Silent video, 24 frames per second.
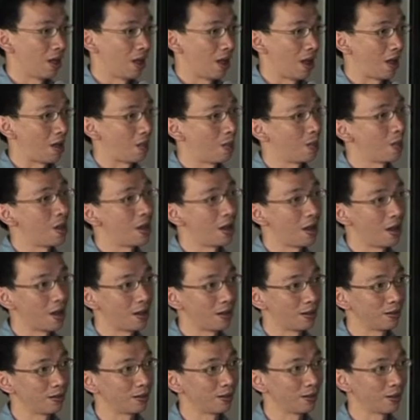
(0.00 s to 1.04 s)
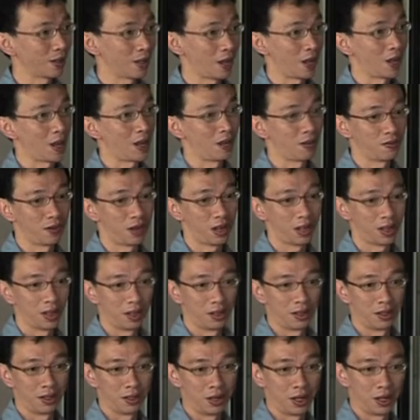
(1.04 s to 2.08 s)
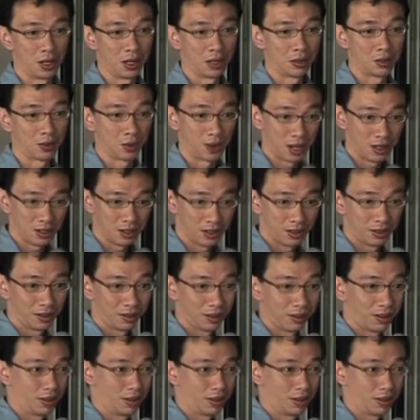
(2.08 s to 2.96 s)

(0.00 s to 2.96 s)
and they're kind of like an interest